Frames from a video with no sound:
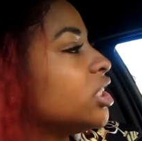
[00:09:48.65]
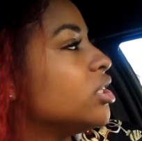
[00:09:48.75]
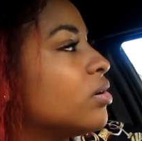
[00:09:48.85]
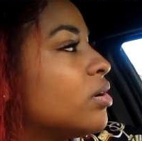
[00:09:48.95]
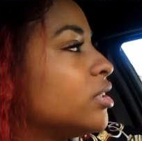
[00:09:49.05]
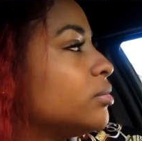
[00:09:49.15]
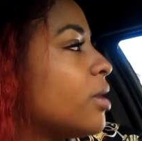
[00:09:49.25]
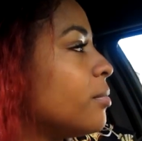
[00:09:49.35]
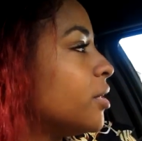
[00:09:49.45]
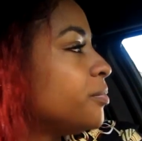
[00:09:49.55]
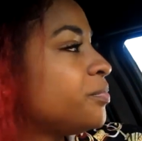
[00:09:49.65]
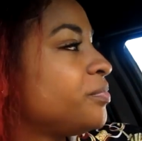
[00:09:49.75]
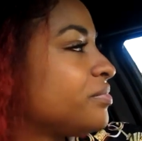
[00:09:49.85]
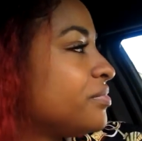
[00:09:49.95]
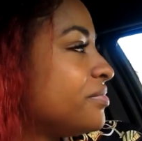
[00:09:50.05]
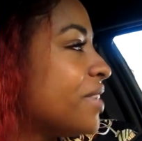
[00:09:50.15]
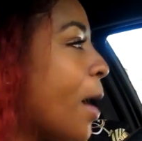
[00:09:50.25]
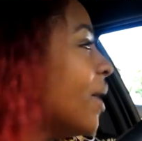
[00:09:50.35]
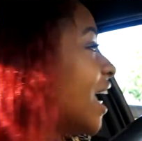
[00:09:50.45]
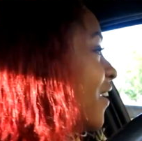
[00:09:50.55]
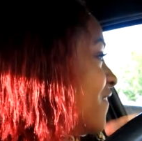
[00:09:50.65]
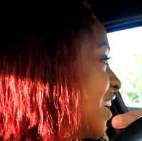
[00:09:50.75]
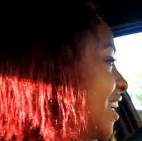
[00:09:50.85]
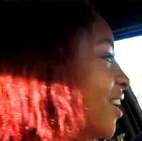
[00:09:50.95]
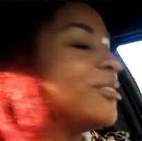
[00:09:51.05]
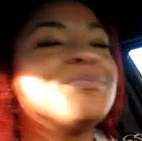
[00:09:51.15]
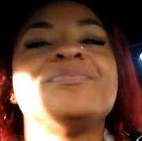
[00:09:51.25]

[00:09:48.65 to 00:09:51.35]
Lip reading: He called his mama. I'm making a video.